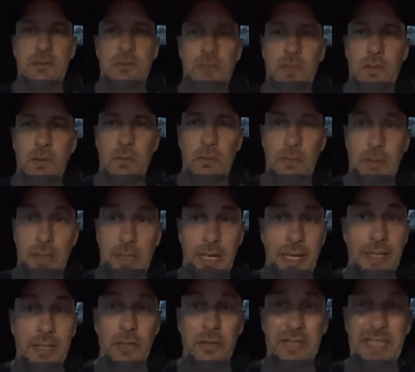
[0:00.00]
So
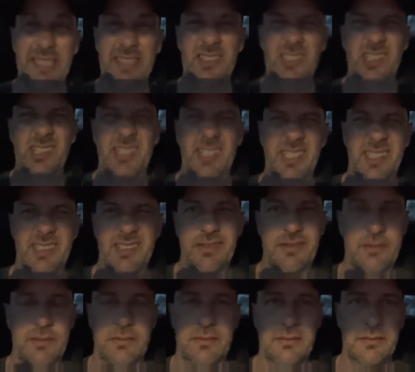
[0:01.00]
I know these are... Uh,
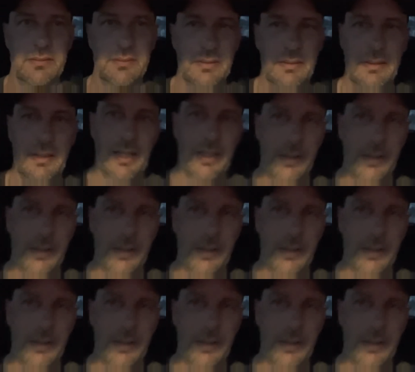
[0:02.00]
well, I